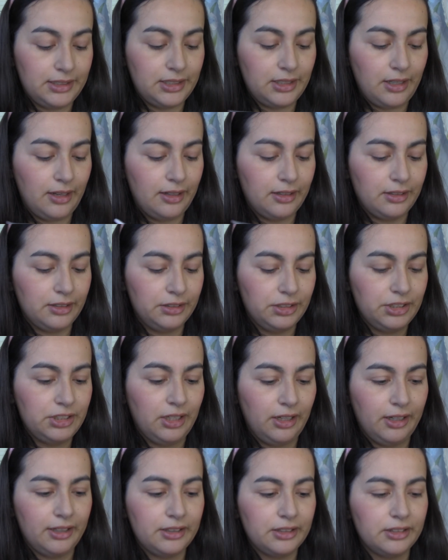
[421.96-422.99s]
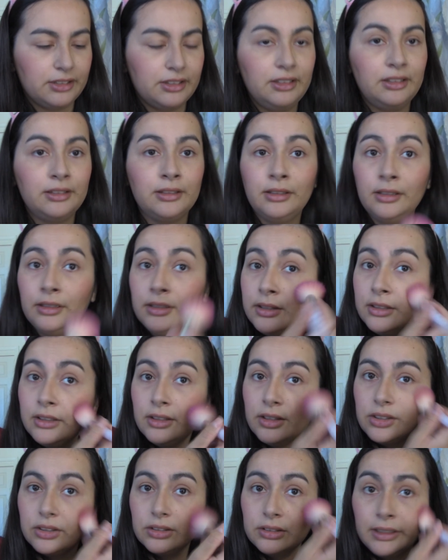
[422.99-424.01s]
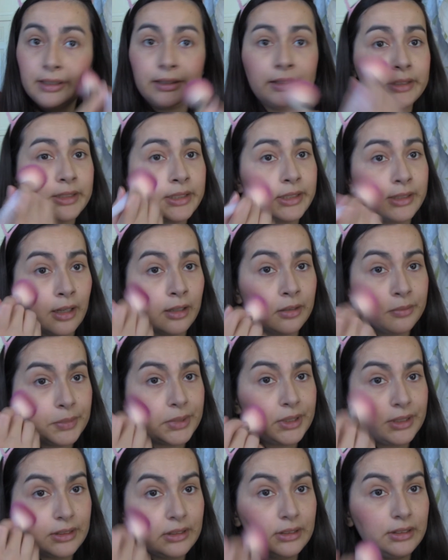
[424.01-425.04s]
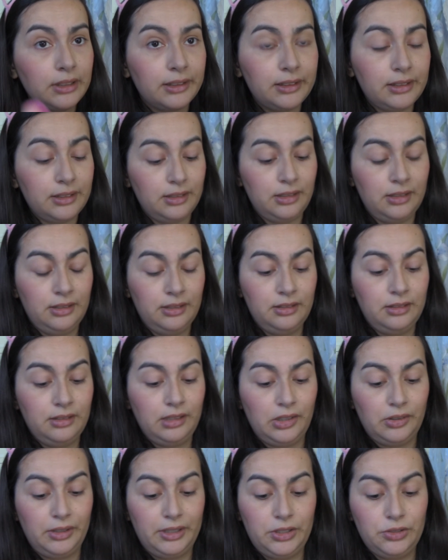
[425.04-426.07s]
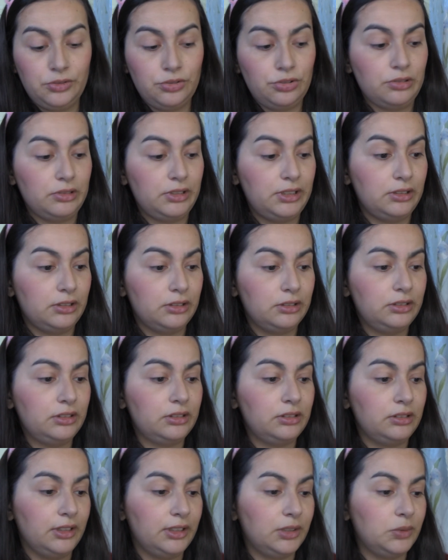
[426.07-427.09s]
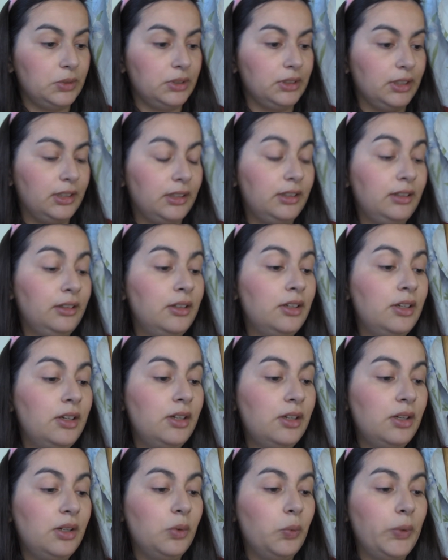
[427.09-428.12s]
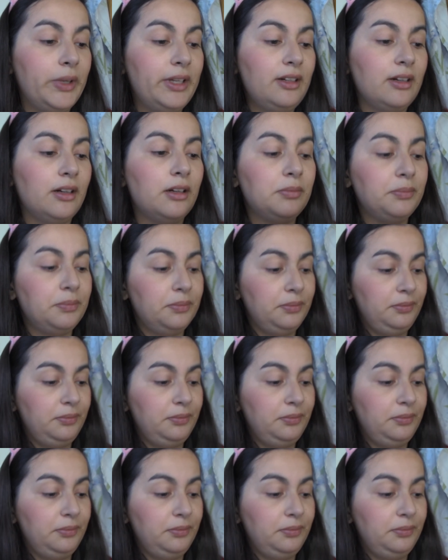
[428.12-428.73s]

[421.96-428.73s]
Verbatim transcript: dead or tired or like a zombie, like how I usually look like when I wake up.